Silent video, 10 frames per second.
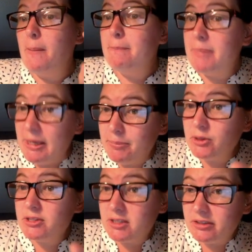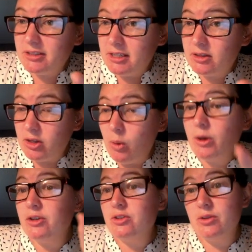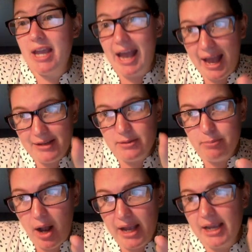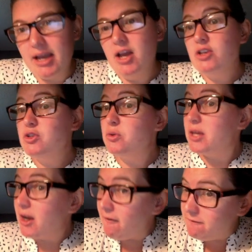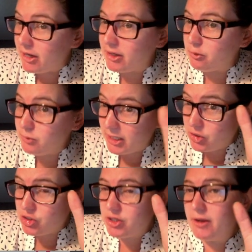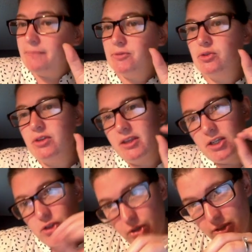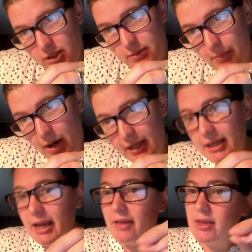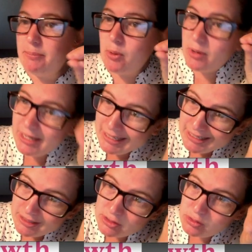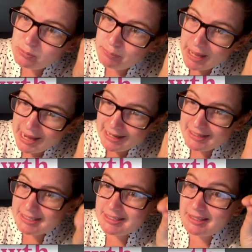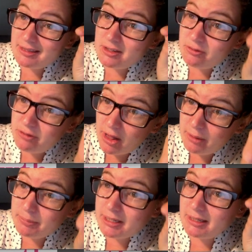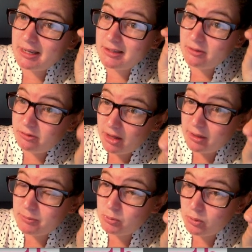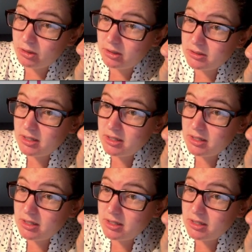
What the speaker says: People still needed the oil, so they had to buy it. So they got very rich. So then they took this money and they put it into banks in the developing and developed world.